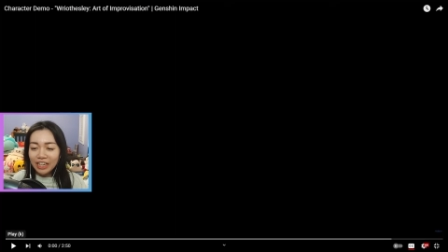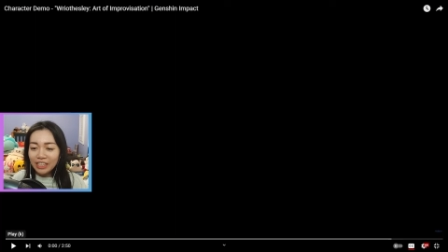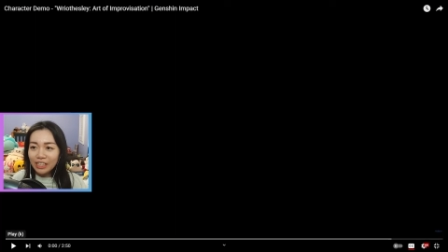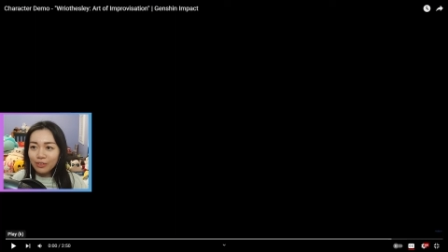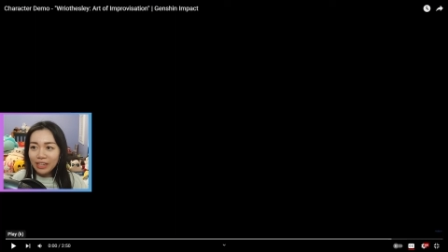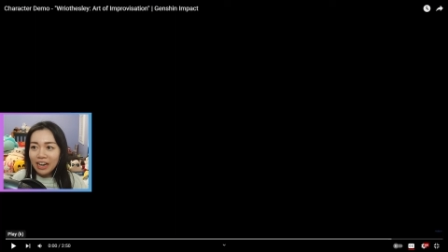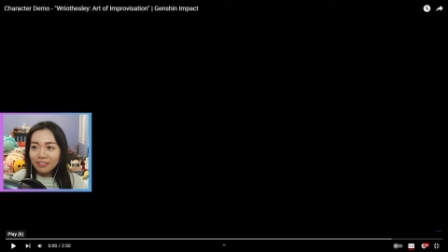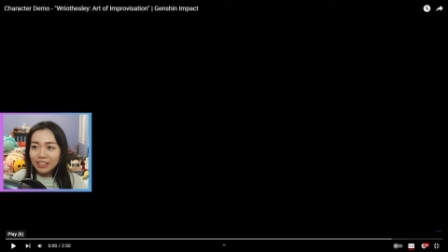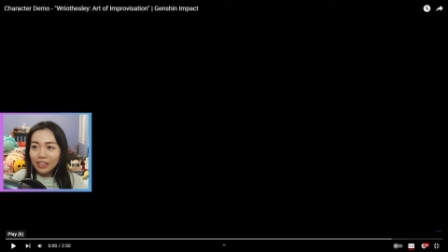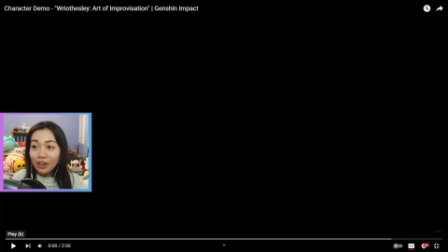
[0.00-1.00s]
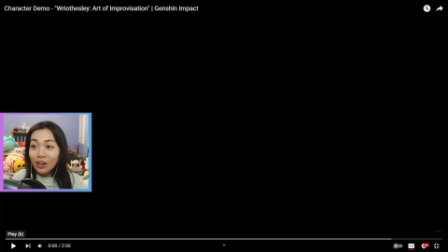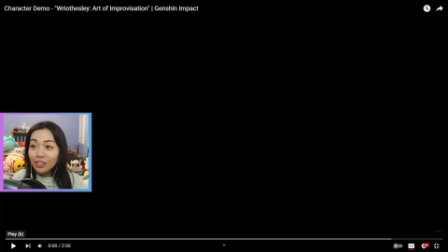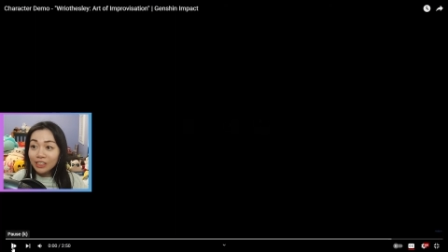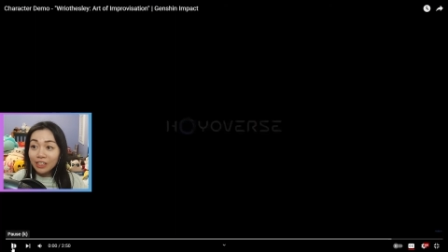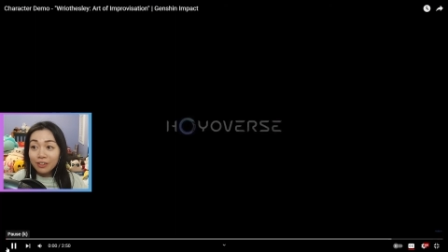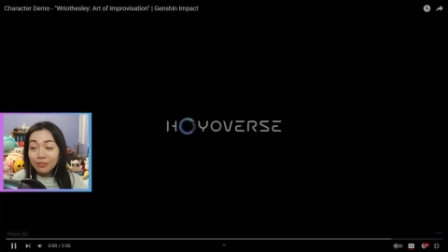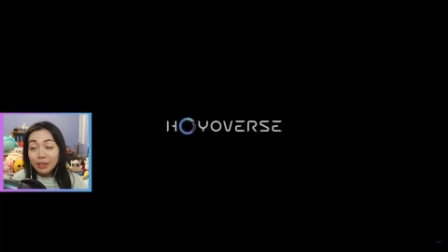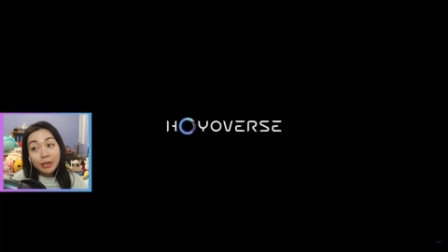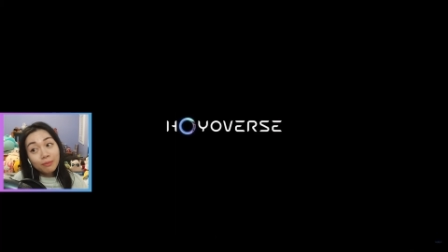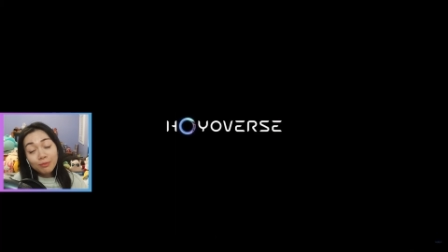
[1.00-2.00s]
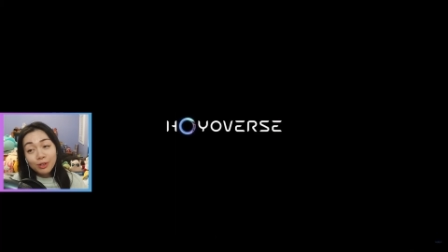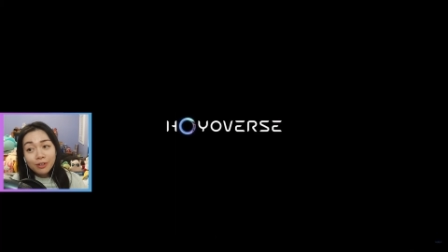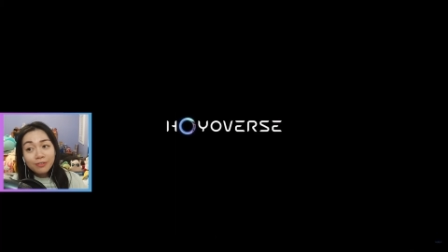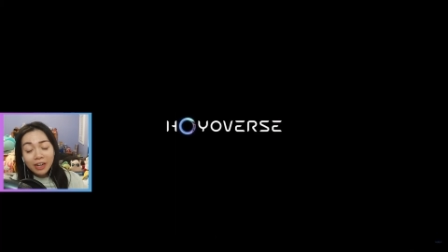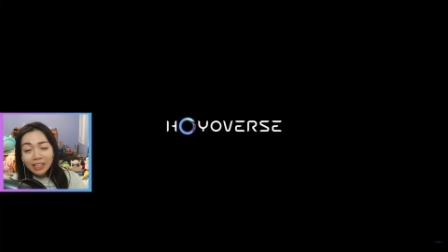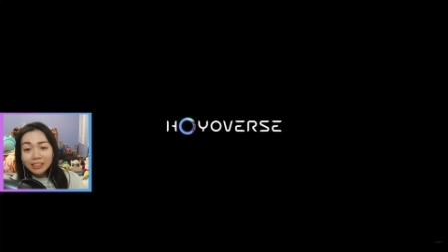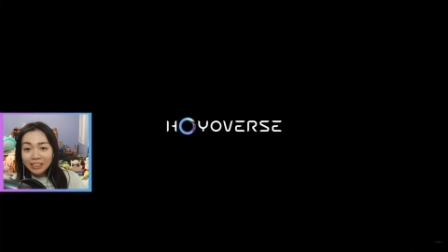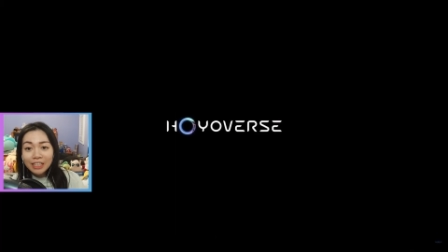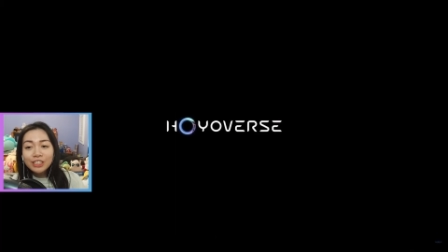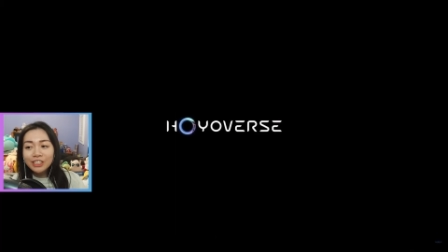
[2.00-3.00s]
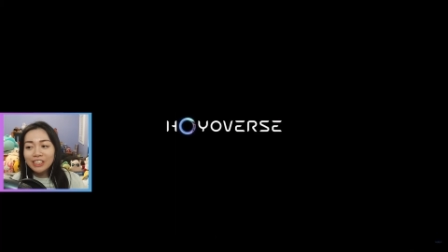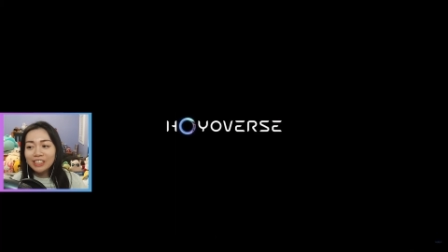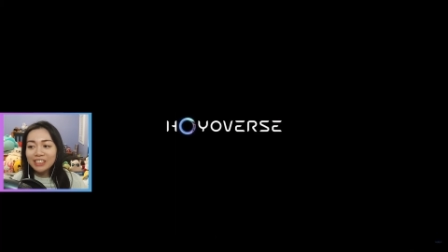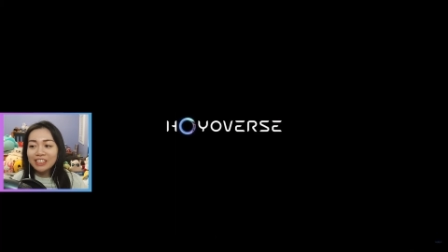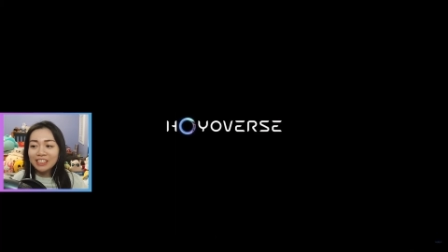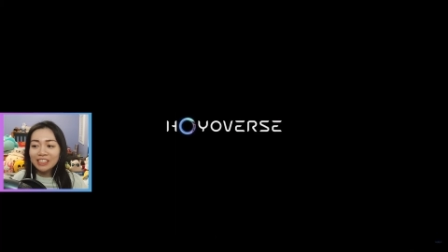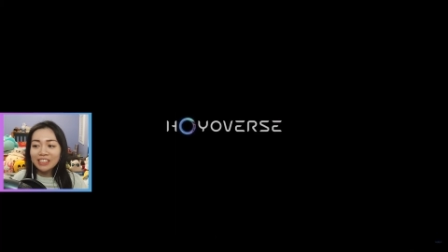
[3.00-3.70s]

Okay, here we have the art of improvisation.